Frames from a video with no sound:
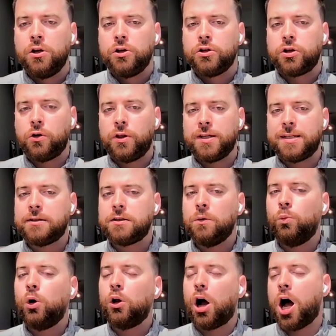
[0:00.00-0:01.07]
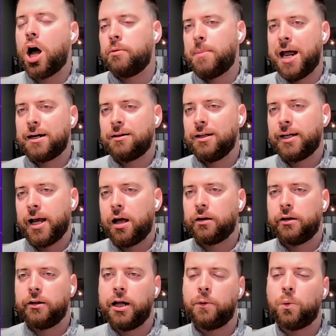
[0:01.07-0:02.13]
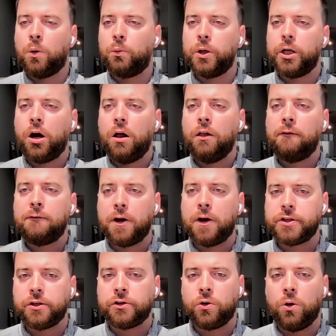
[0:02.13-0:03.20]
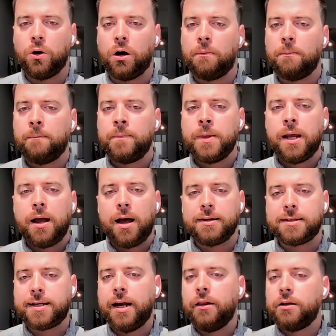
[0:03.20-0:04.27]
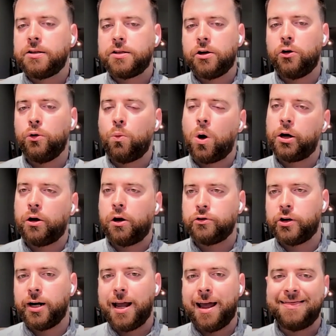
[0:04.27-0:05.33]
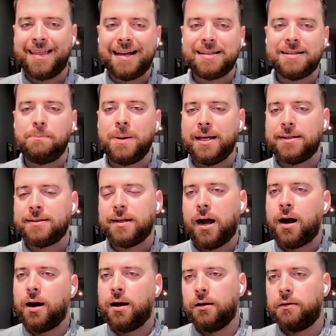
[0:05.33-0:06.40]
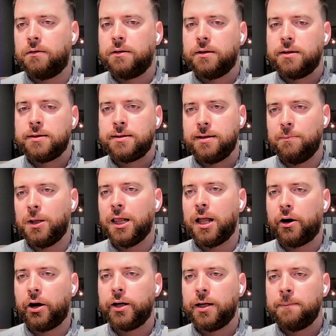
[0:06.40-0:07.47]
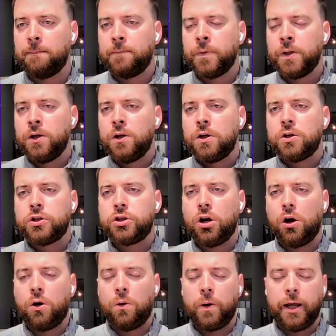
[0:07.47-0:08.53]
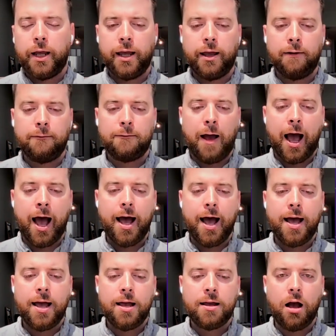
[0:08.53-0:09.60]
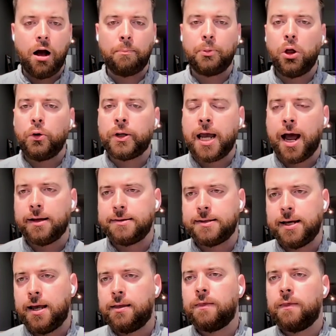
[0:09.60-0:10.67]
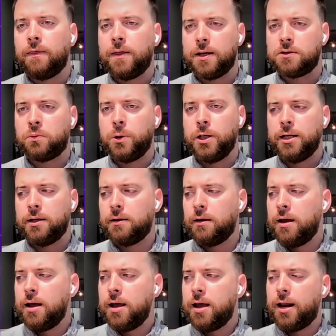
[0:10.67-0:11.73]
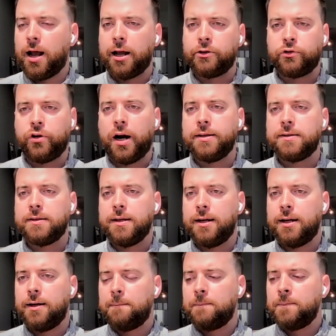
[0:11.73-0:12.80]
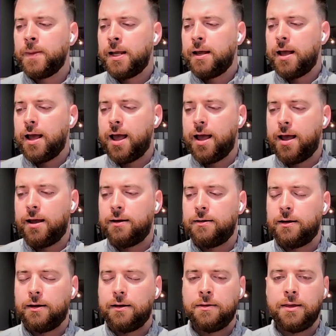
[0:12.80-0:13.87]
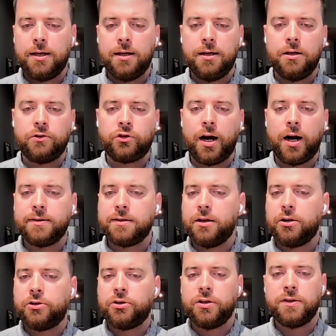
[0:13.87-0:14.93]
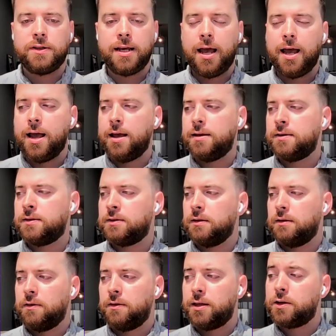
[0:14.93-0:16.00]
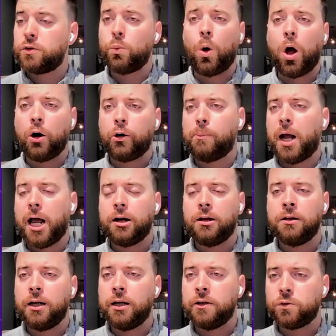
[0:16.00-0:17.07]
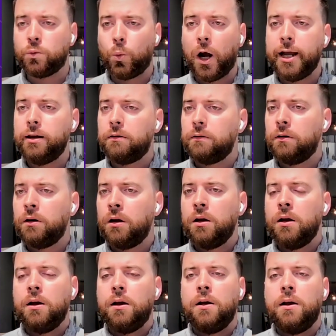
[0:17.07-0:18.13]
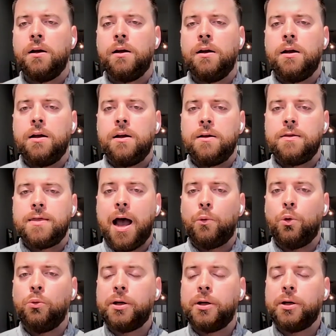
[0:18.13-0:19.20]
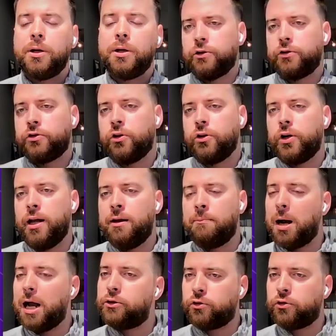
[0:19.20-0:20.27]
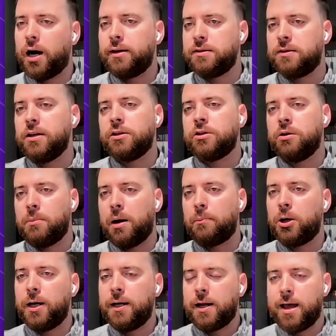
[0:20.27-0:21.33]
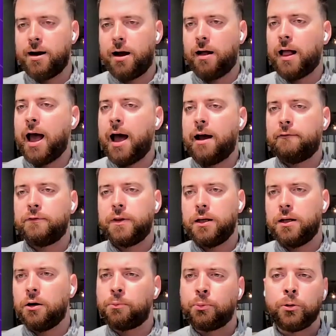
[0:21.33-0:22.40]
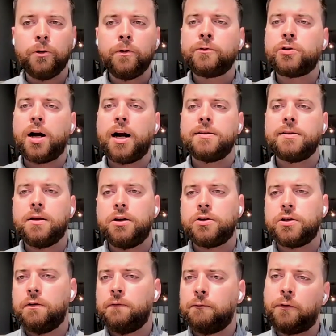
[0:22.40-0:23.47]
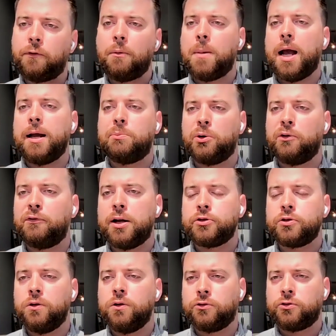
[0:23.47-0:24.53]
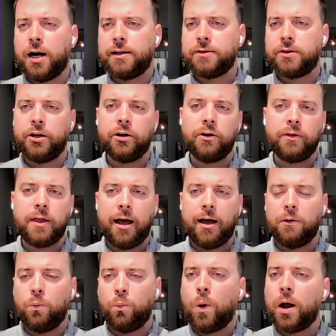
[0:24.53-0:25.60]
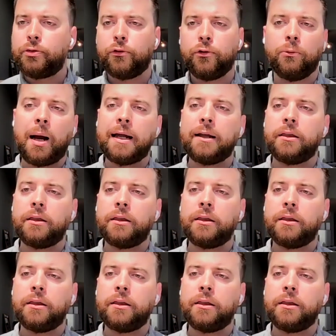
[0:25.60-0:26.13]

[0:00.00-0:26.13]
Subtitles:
So the system will automatically calculate what we call a fuzzy score on a scale of 0 to 100, and that's based on similarity. So if I upload content this week and I translate it and the translation says this water bottle is white, that will be registered in my translation memory. And I'll have the approved translation from my professional translator that went through my